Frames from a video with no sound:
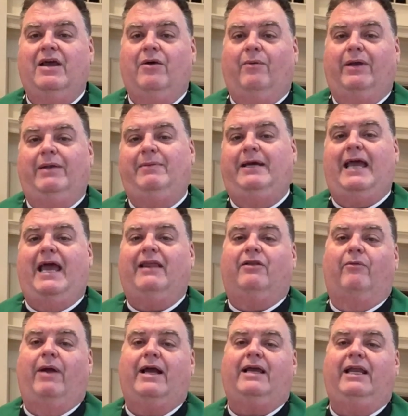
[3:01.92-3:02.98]
When he began the
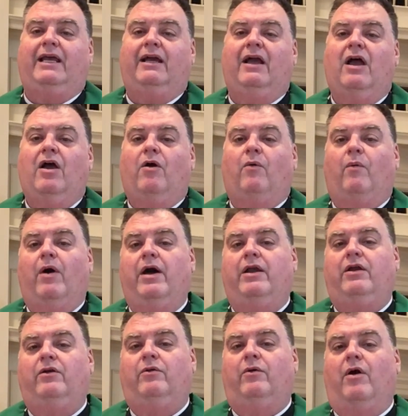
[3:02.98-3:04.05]
reckoning, one
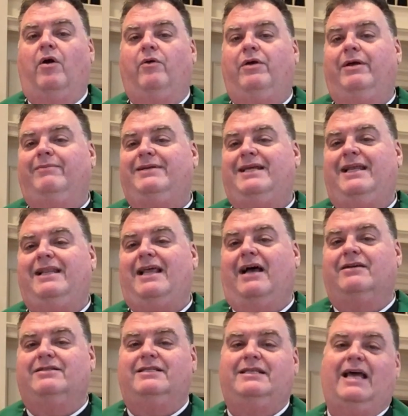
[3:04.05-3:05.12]
who owed him 10,000
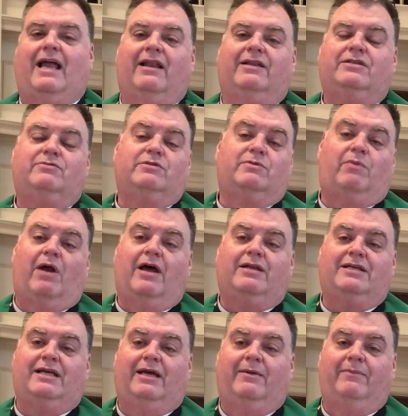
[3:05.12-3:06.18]
talents was brought
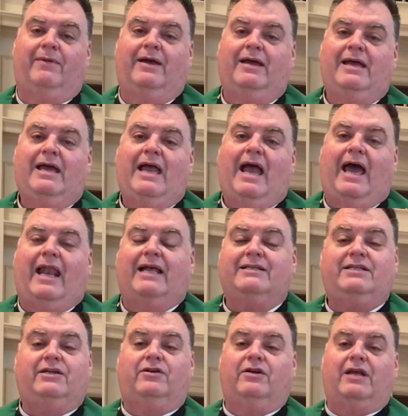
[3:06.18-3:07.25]
to him, and as
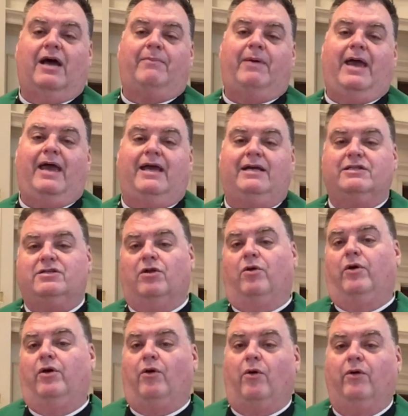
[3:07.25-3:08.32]
he could not pay, his
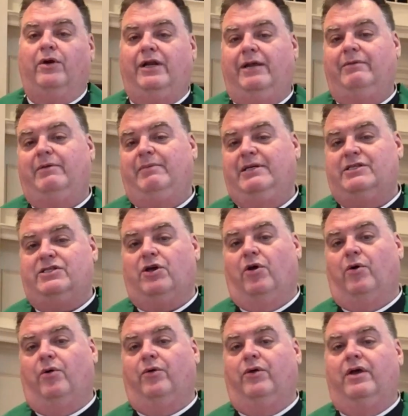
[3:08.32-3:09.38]
Lord ordered him to be
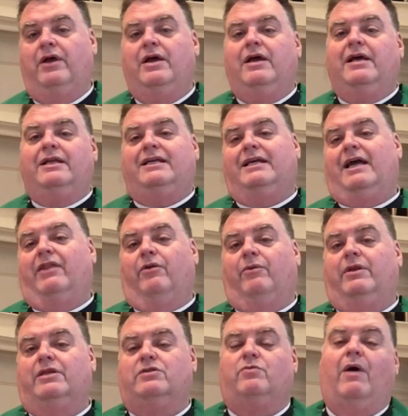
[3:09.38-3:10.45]
sold, together
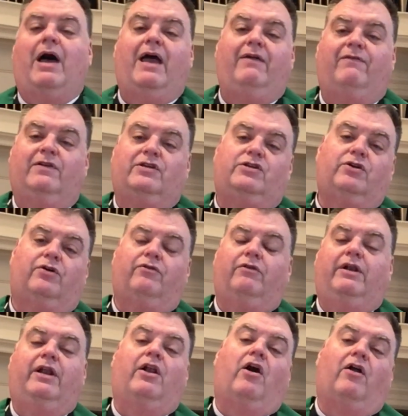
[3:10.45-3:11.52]
with his wife and
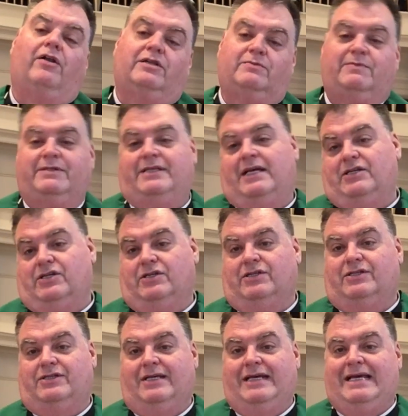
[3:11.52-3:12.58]
children and all his
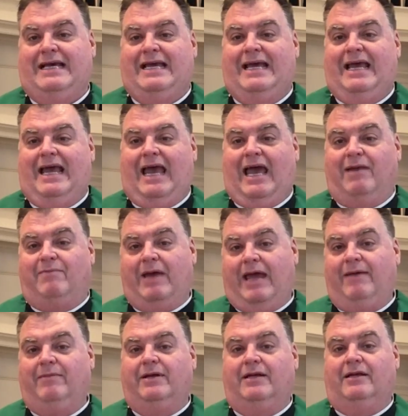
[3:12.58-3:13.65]
possessions, and
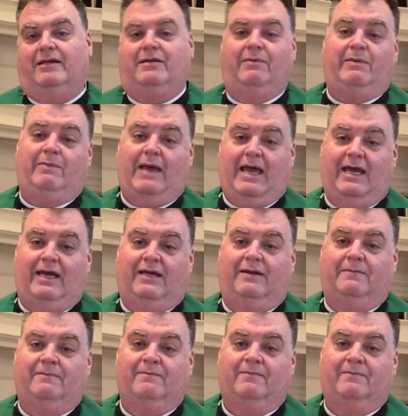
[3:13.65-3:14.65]
payment to be made.